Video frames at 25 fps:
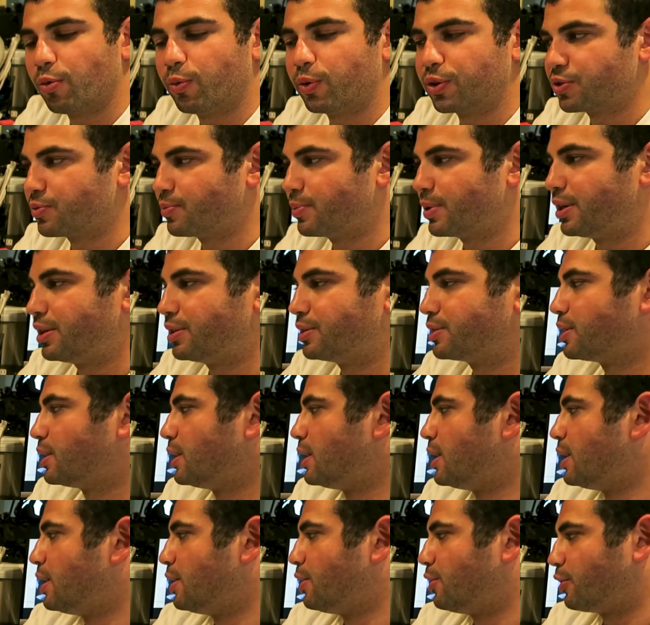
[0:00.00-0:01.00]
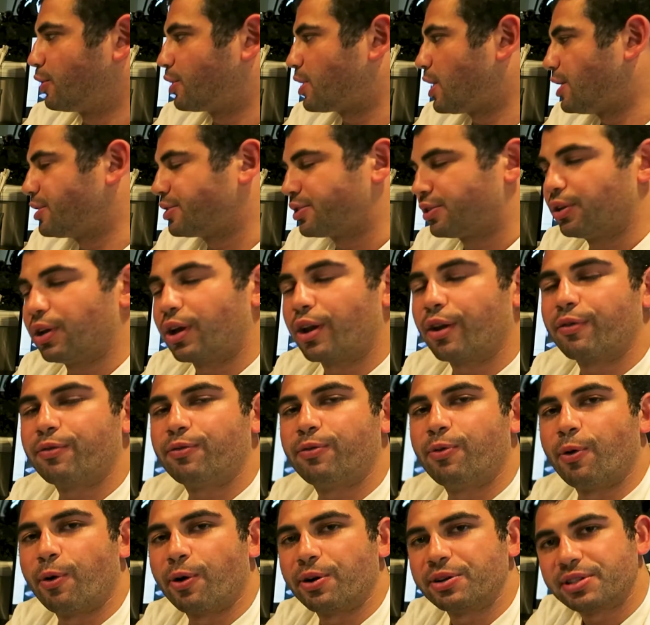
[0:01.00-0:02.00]
which means you're causing a lot of
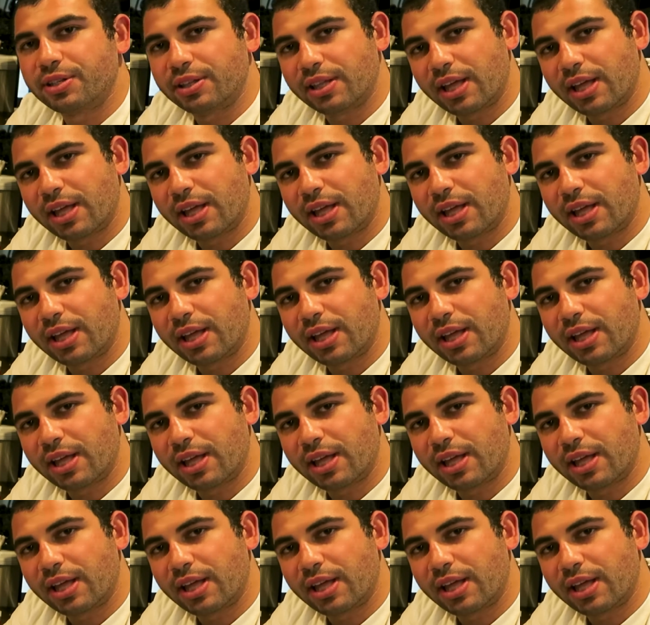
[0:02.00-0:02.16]
force.